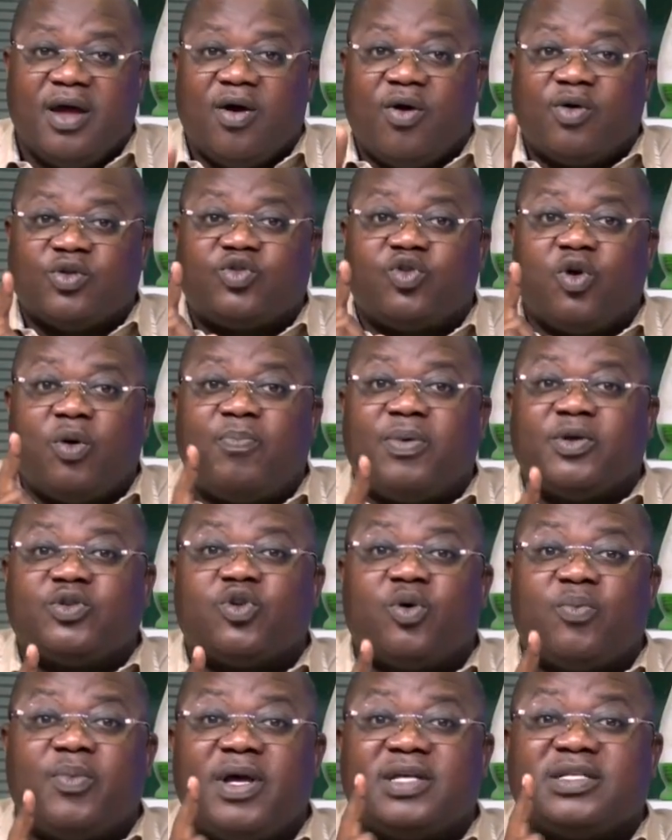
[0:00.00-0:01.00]
Or so on
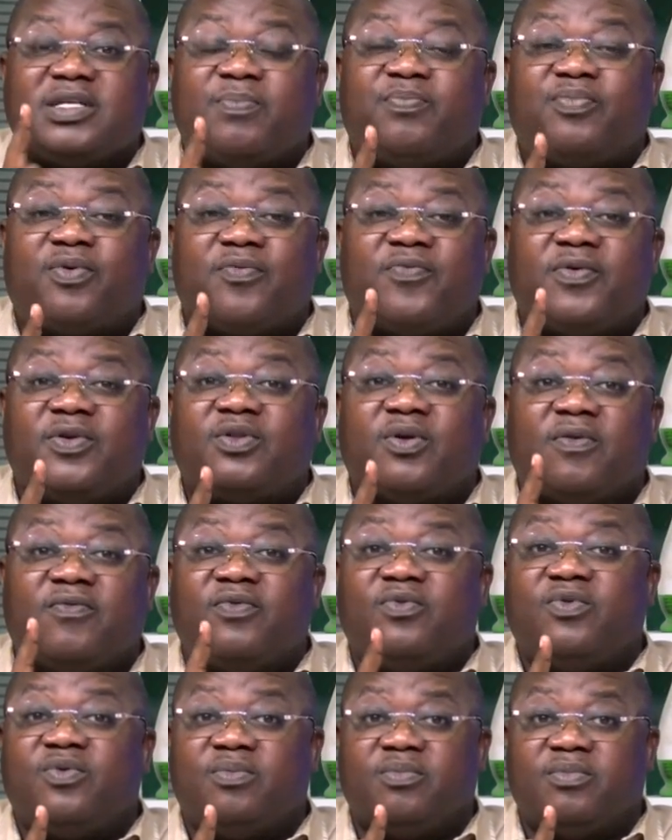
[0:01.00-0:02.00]
person bears a prophet
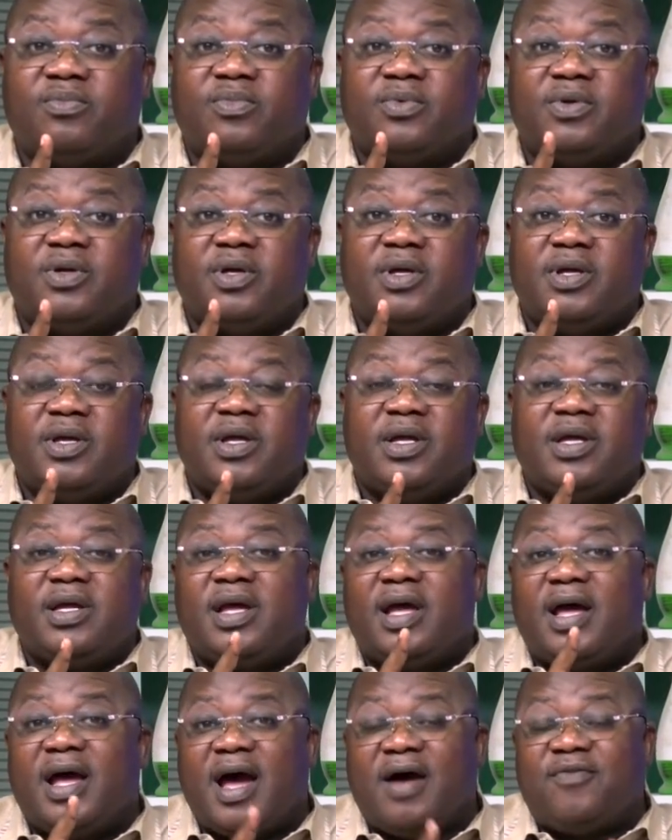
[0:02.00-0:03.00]
of doom
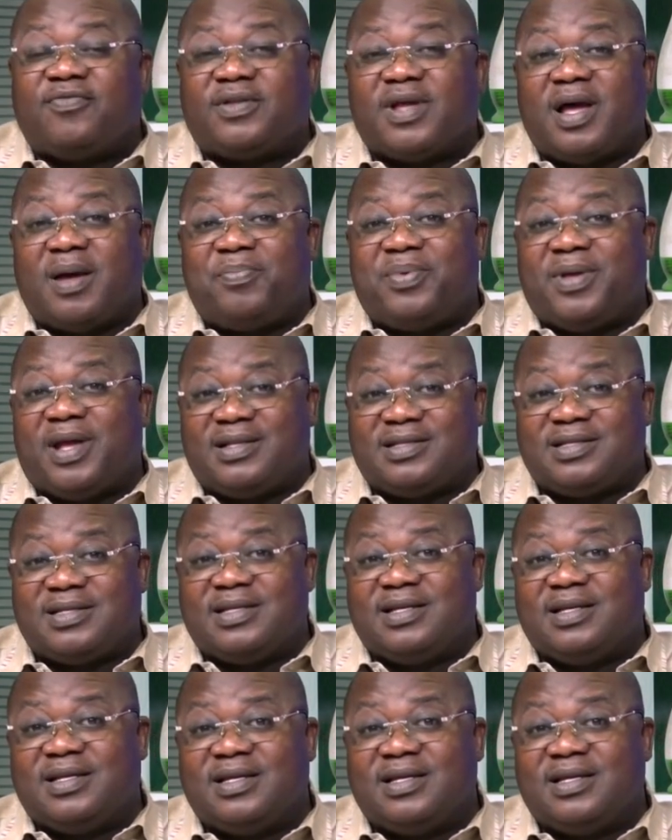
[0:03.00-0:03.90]
after a piety.